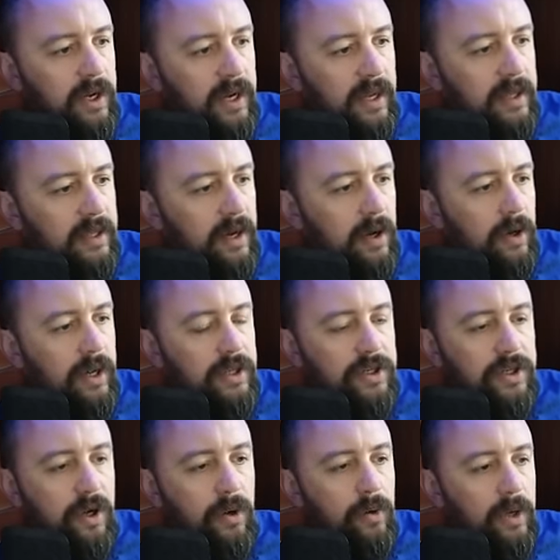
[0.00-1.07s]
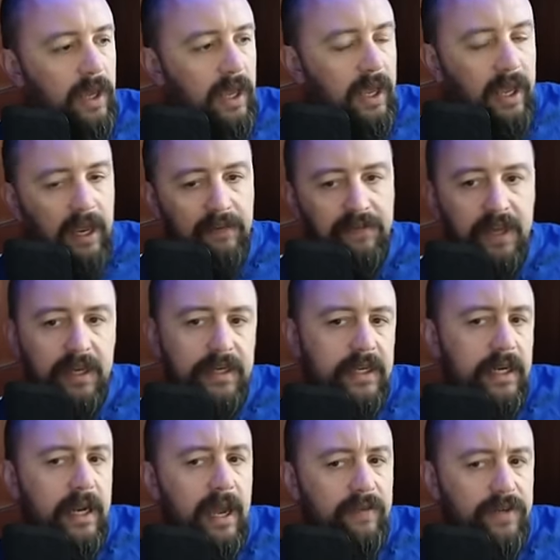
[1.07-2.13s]
at there. And so if they
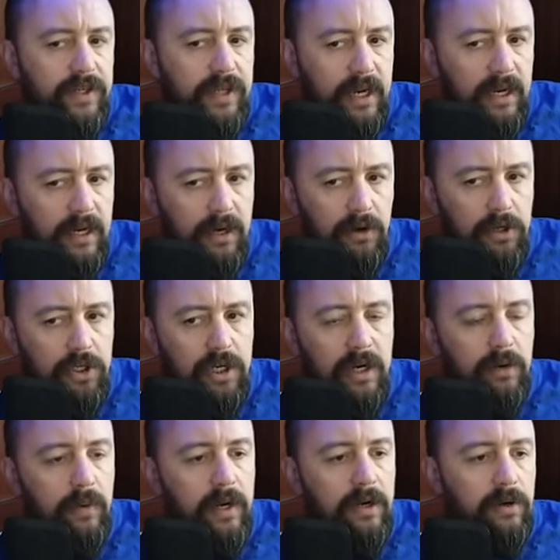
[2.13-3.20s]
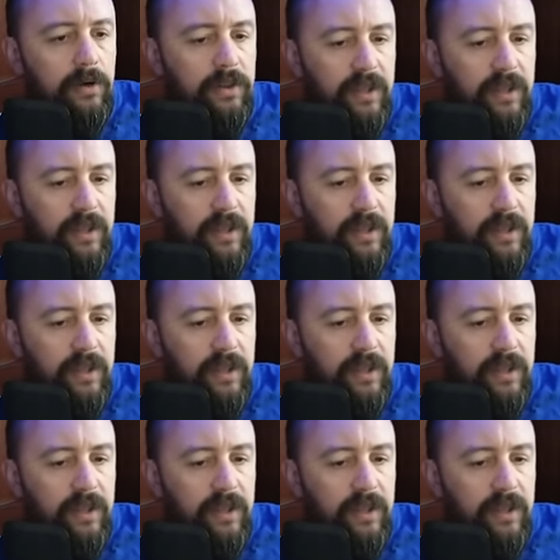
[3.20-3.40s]
did have a secondary generator,